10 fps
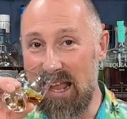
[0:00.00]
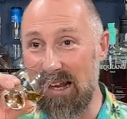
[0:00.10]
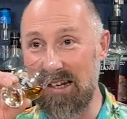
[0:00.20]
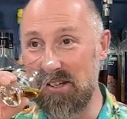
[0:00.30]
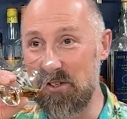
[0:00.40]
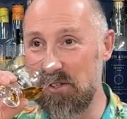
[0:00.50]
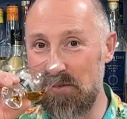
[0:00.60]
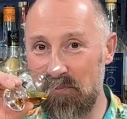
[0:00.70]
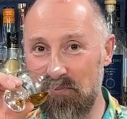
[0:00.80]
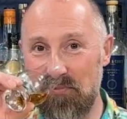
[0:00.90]
It is
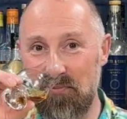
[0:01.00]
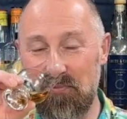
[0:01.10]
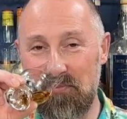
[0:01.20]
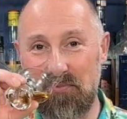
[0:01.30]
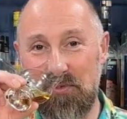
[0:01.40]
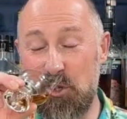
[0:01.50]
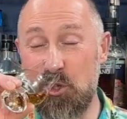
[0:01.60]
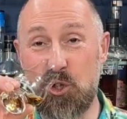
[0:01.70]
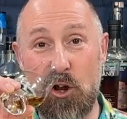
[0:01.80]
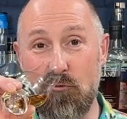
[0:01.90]

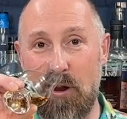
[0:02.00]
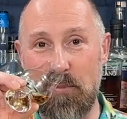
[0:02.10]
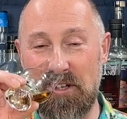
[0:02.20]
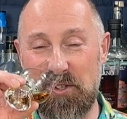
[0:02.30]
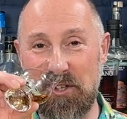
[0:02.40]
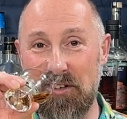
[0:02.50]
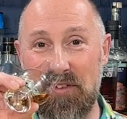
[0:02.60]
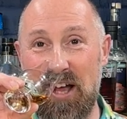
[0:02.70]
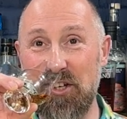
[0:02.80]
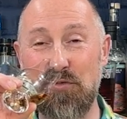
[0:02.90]
so reminiscent of
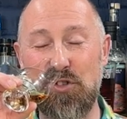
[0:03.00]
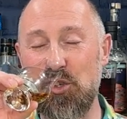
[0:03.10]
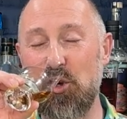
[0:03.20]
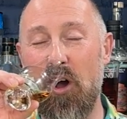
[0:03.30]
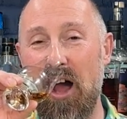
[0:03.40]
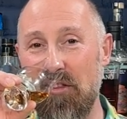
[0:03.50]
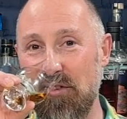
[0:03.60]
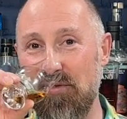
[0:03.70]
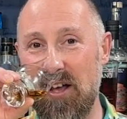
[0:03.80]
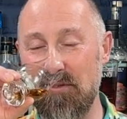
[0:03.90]
that. You've just got other
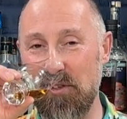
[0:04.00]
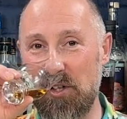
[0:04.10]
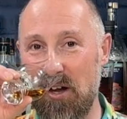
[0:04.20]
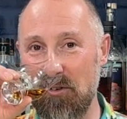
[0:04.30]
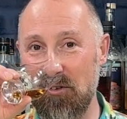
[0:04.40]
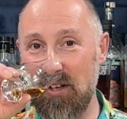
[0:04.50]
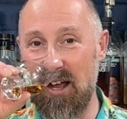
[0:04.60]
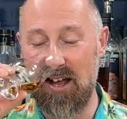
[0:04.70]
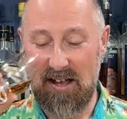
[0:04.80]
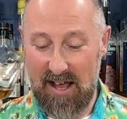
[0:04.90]
flavours going on
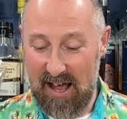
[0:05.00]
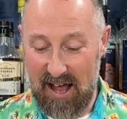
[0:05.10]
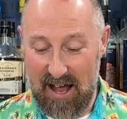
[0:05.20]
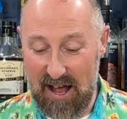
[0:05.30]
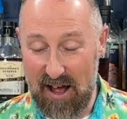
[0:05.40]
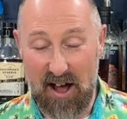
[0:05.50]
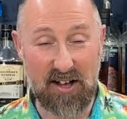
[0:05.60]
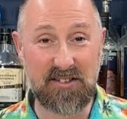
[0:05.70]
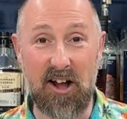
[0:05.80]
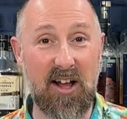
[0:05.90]
there.
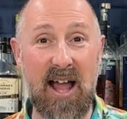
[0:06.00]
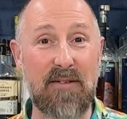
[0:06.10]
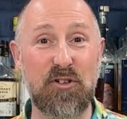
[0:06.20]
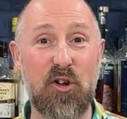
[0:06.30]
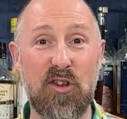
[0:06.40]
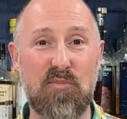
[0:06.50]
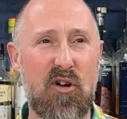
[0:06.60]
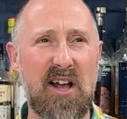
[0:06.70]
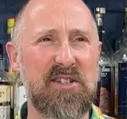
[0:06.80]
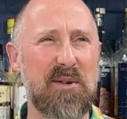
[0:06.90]
I haven't got the price.